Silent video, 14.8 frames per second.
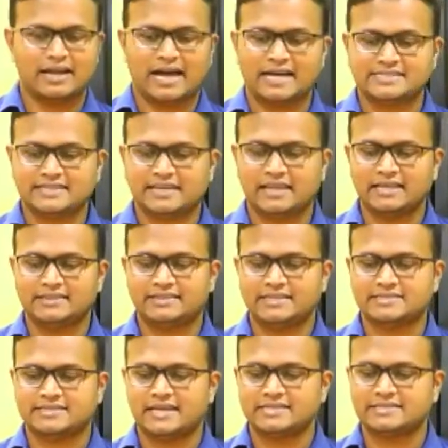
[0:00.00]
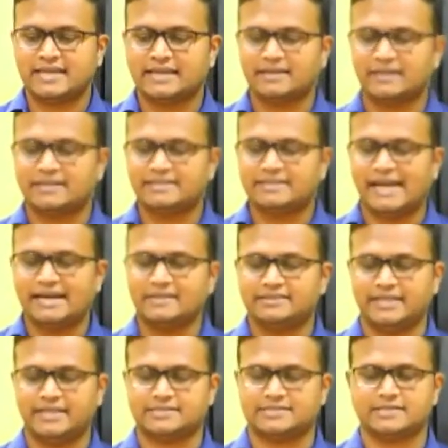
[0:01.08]
Classical ethics tells that
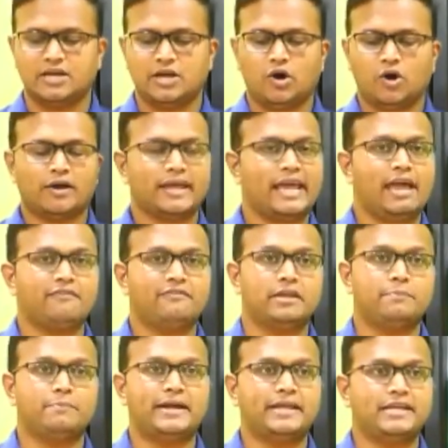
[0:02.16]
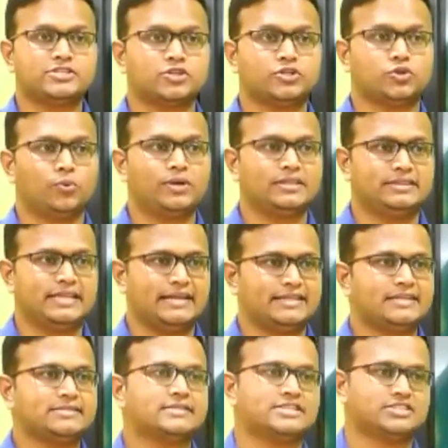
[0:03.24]
done things or everybody is doing
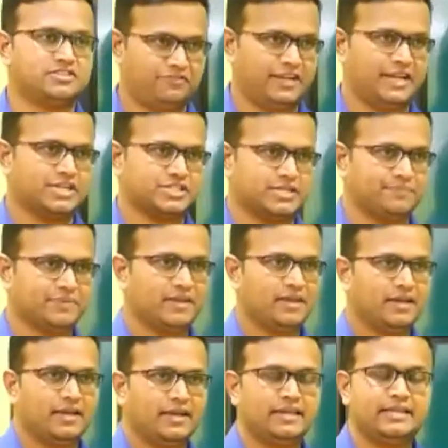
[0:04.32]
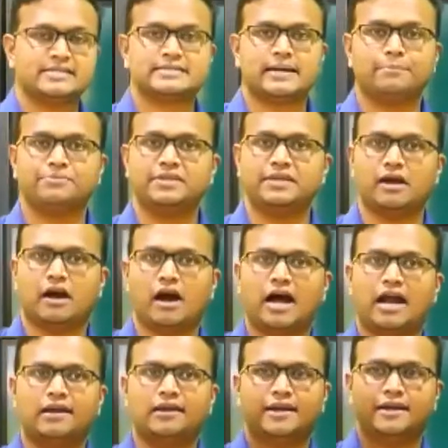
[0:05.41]
that. That is a justification. It is something
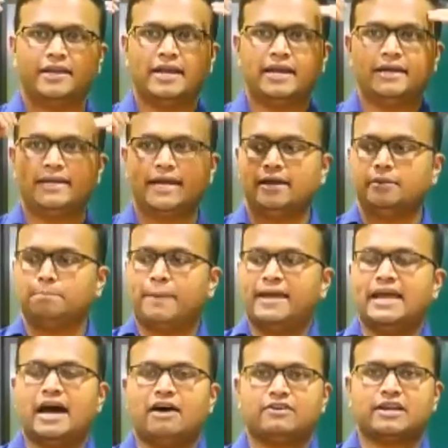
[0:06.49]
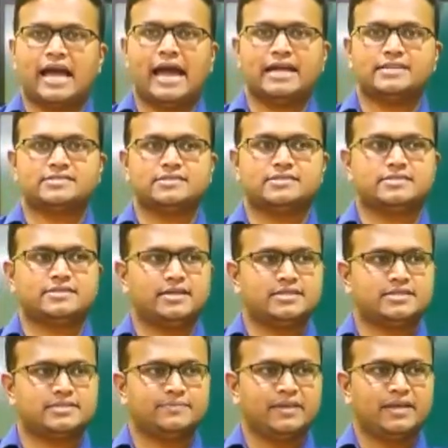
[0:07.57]
already done by our
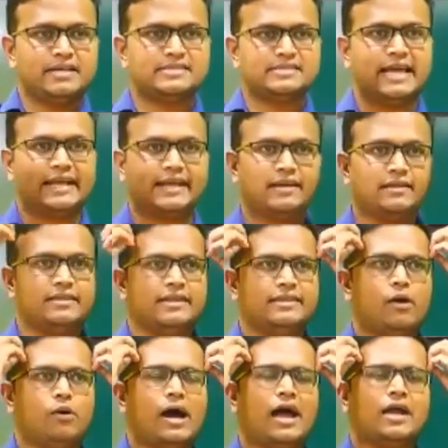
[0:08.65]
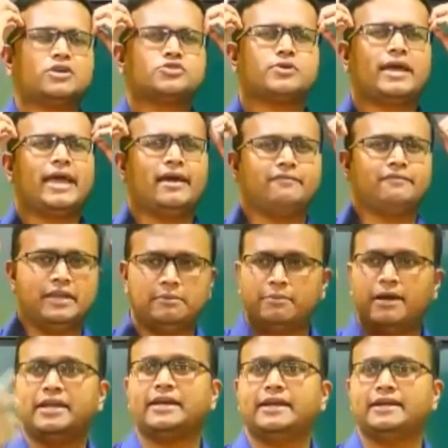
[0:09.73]
ancestors. Second thing, now also
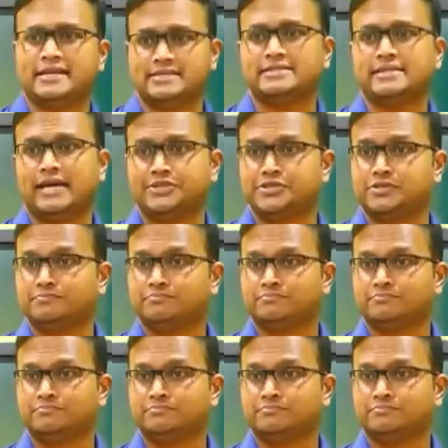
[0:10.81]
everybody does that.